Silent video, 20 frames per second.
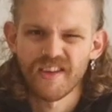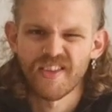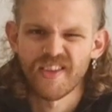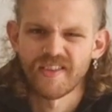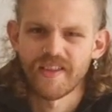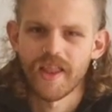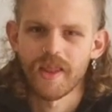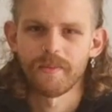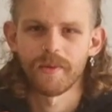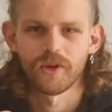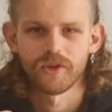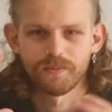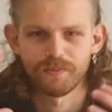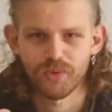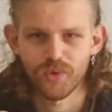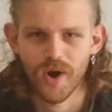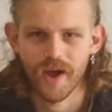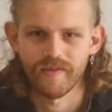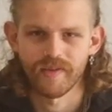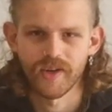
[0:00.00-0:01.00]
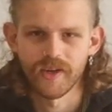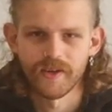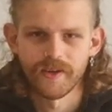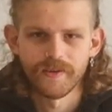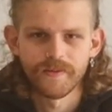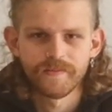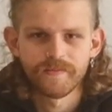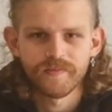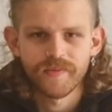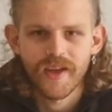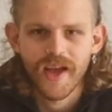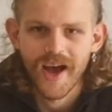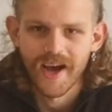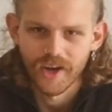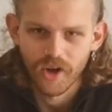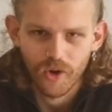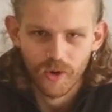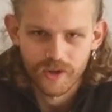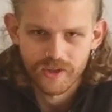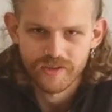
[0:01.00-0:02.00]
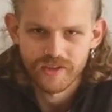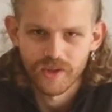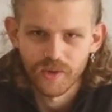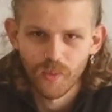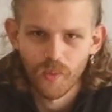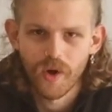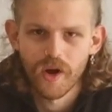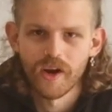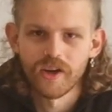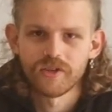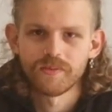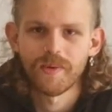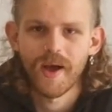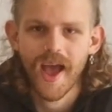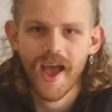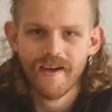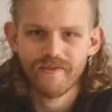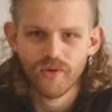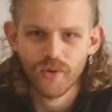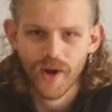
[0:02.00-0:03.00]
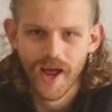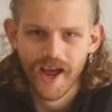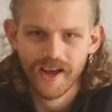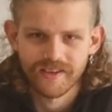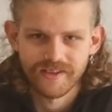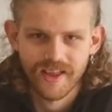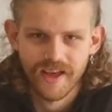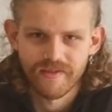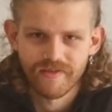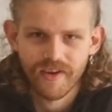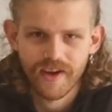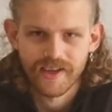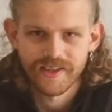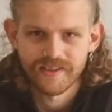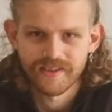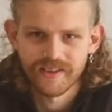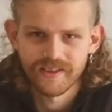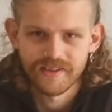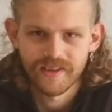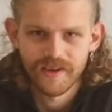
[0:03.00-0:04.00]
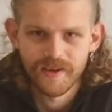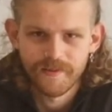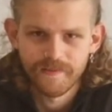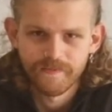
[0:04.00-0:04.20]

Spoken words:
I think they're the most prevalent and honestly the worst, but everyone has their vices.